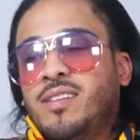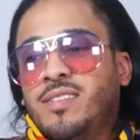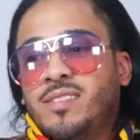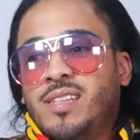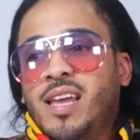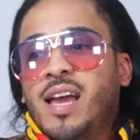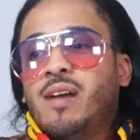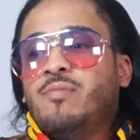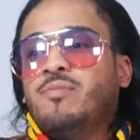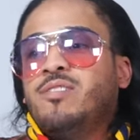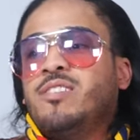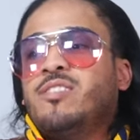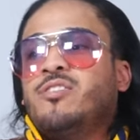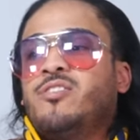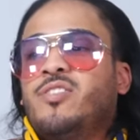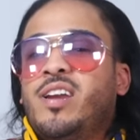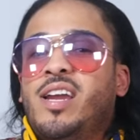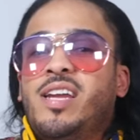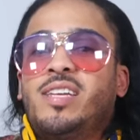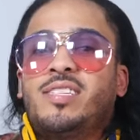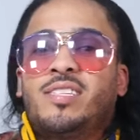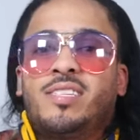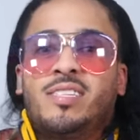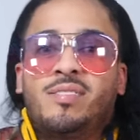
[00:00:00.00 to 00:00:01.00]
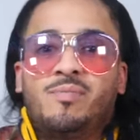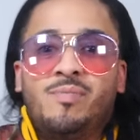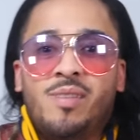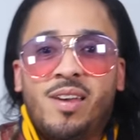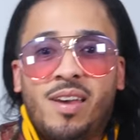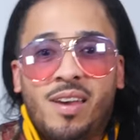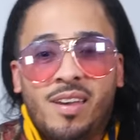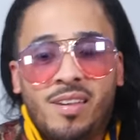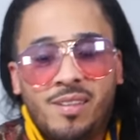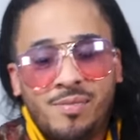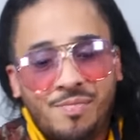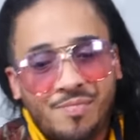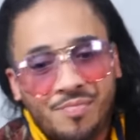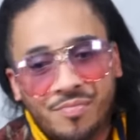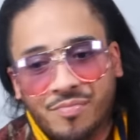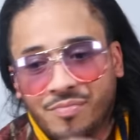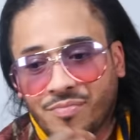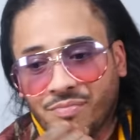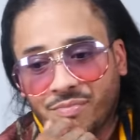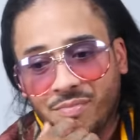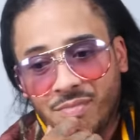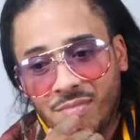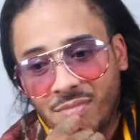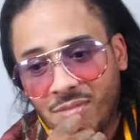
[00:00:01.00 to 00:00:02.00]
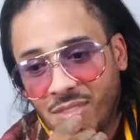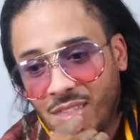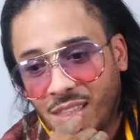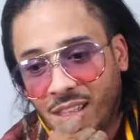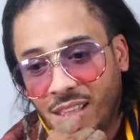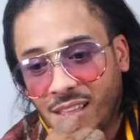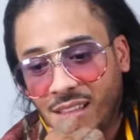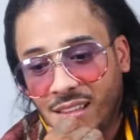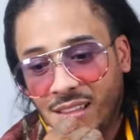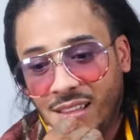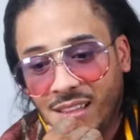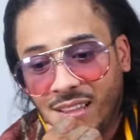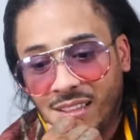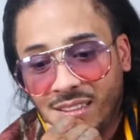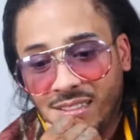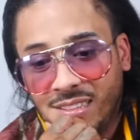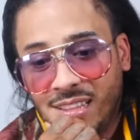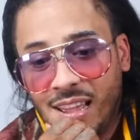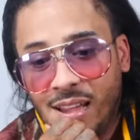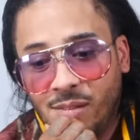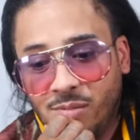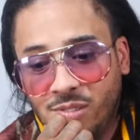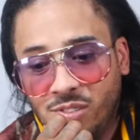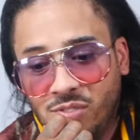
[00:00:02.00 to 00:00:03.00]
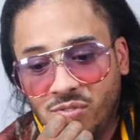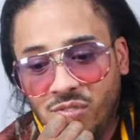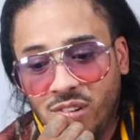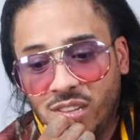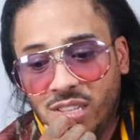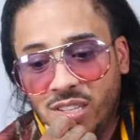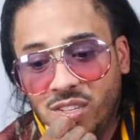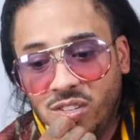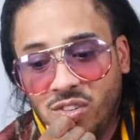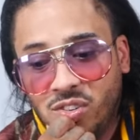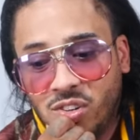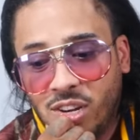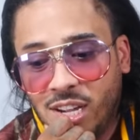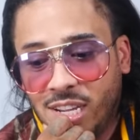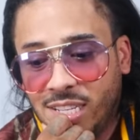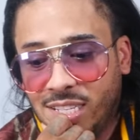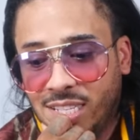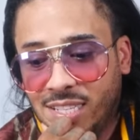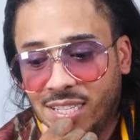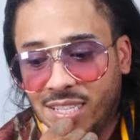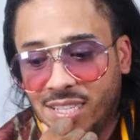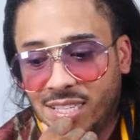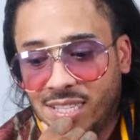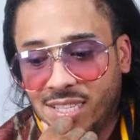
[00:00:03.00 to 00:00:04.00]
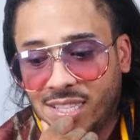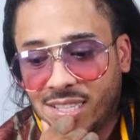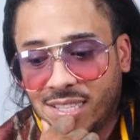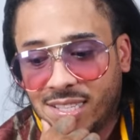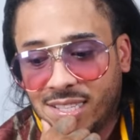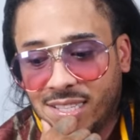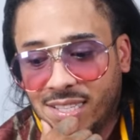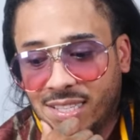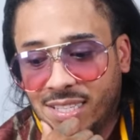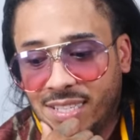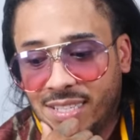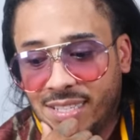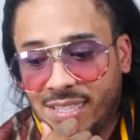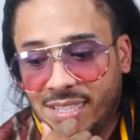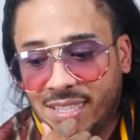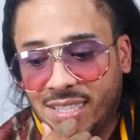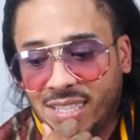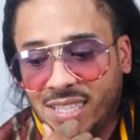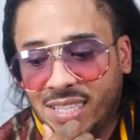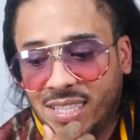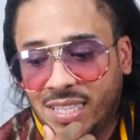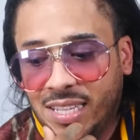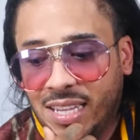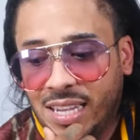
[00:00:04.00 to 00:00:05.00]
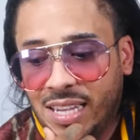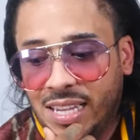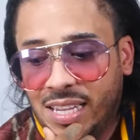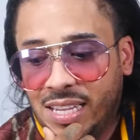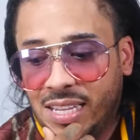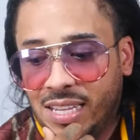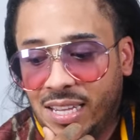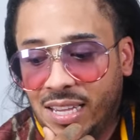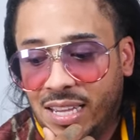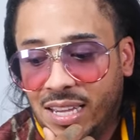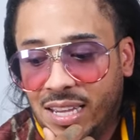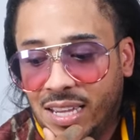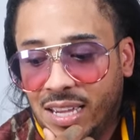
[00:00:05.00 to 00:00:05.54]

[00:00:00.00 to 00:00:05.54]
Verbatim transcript: That was crazy, man. That was really crazy to see.